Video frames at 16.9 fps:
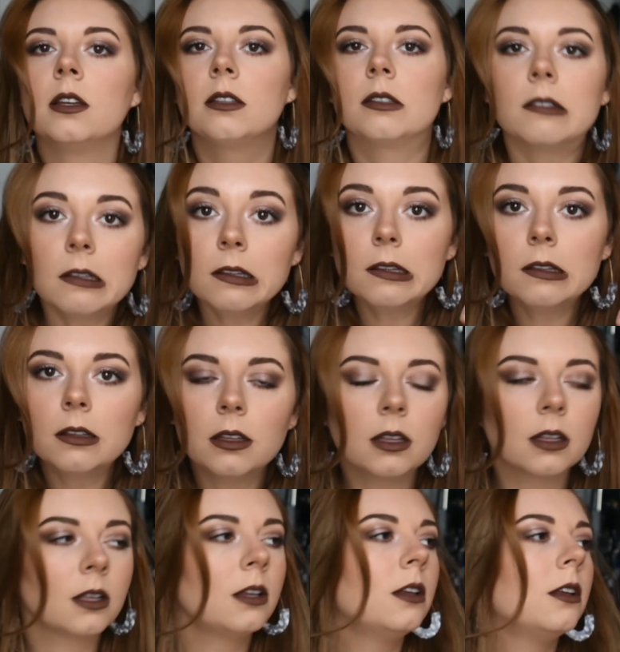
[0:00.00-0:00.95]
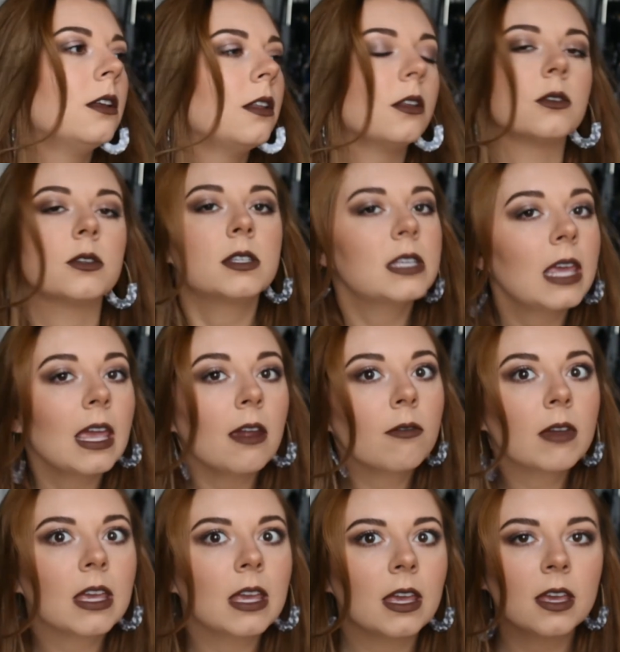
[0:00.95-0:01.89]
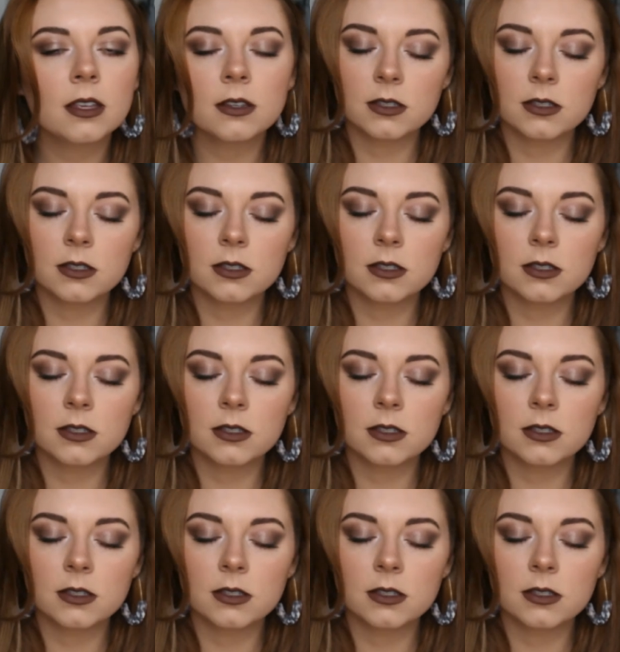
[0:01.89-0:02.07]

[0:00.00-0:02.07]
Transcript: ooh, a little scary.